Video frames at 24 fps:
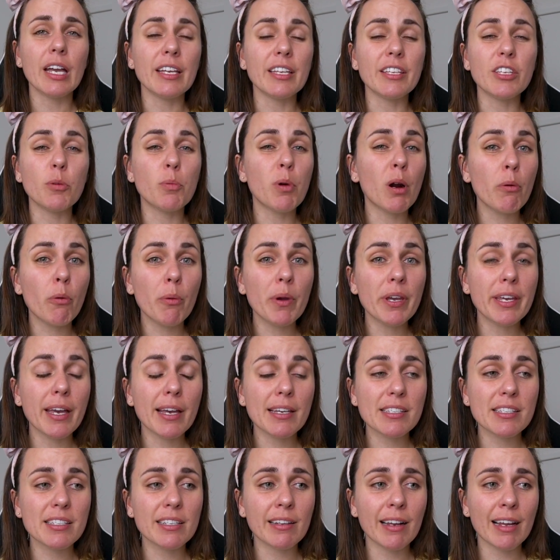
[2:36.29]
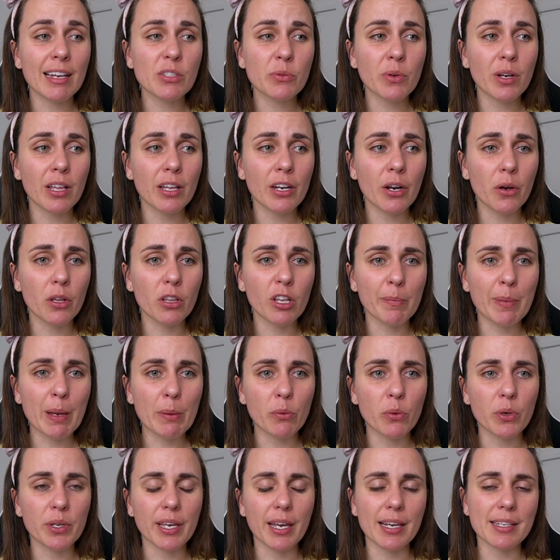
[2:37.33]
And you probably guessed it as well. I know a lot of
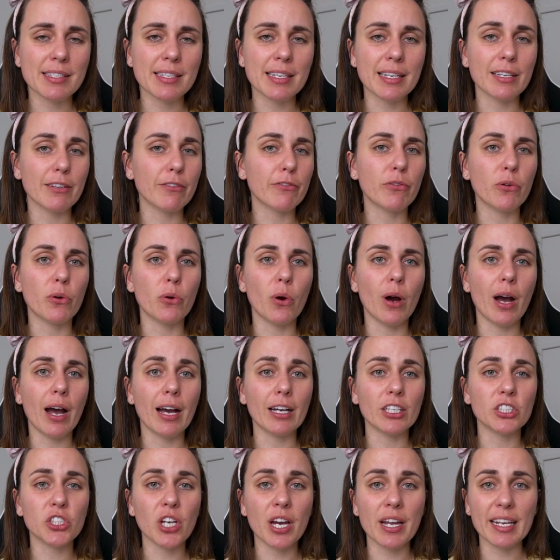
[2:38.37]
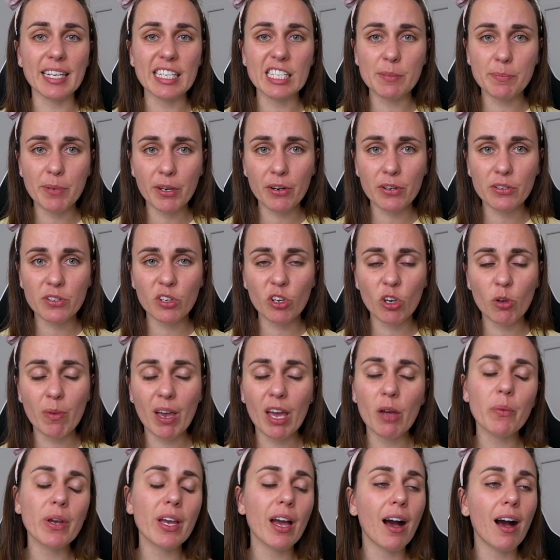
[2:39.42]
people were guessing for our shiny Spiritomb,
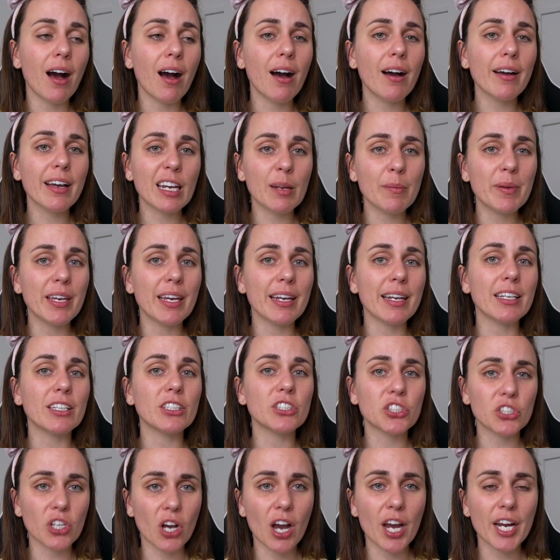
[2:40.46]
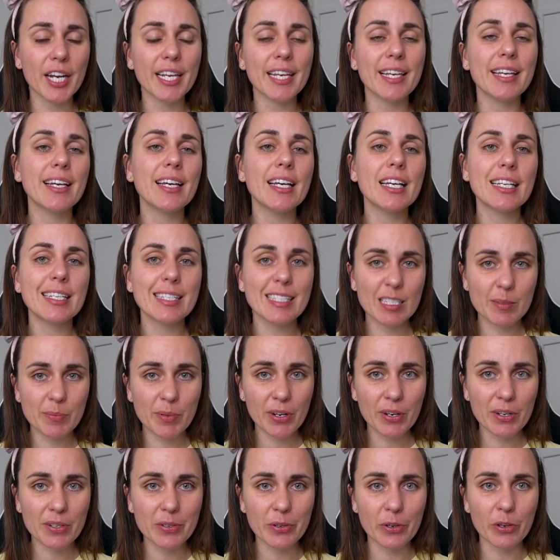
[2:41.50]
and we are going to be getting shiny
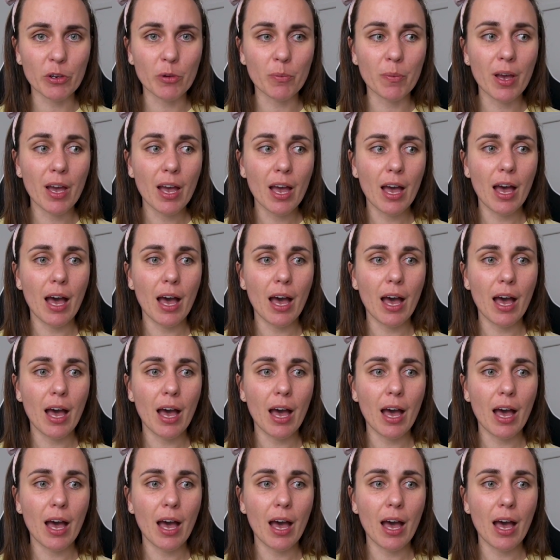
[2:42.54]
Spiritomb